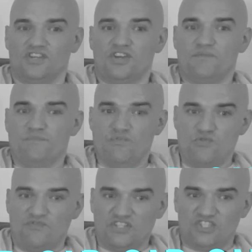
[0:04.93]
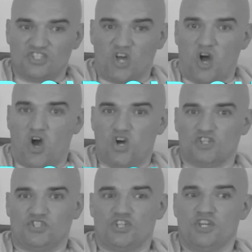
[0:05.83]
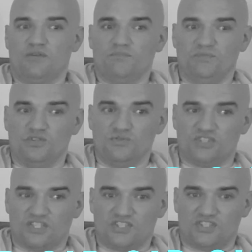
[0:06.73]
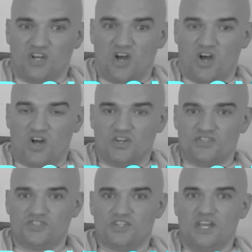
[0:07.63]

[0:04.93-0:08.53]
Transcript: movie stars, music stars,